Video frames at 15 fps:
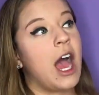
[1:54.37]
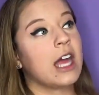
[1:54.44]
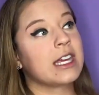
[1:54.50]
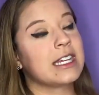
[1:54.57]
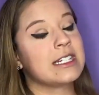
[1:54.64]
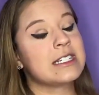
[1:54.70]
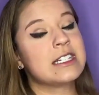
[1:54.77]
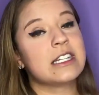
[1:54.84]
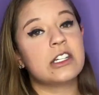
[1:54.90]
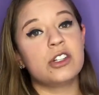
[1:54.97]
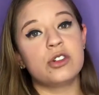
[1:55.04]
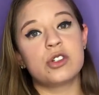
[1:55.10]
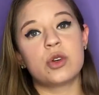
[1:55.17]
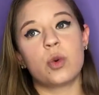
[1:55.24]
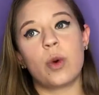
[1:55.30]
I
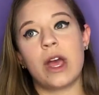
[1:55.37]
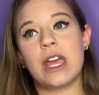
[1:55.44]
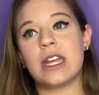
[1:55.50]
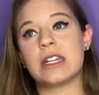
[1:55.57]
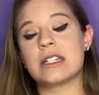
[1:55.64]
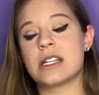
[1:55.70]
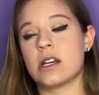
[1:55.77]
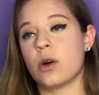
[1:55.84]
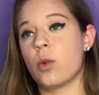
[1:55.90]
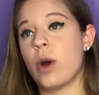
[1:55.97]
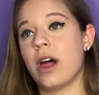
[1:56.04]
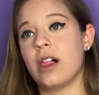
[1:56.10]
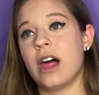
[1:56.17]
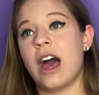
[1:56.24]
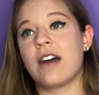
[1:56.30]
continued to wait until
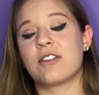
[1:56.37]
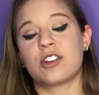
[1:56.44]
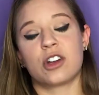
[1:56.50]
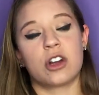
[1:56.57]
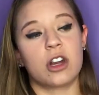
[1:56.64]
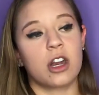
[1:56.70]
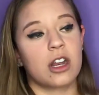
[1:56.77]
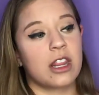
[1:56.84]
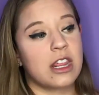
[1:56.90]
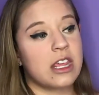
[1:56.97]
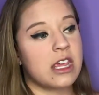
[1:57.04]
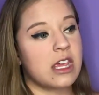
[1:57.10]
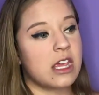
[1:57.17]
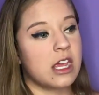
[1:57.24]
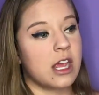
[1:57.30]
well after
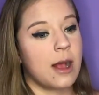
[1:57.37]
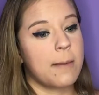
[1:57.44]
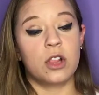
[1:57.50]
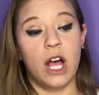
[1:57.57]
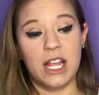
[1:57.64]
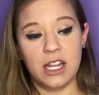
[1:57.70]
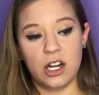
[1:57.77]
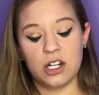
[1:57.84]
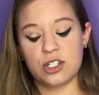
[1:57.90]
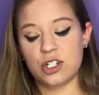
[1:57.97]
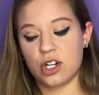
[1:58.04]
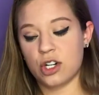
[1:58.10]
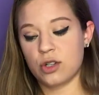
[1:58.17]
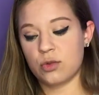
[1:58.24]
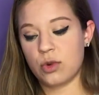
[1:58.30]
the light had
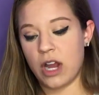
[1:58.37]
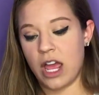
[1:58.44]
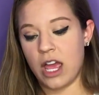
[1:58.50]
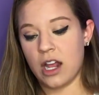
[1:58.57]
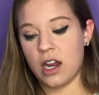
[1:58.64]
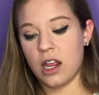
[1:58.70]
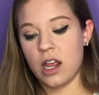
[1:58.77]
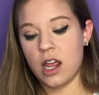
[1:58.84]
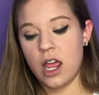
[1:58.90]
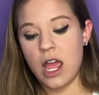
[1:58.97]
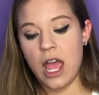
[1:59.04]
turned red,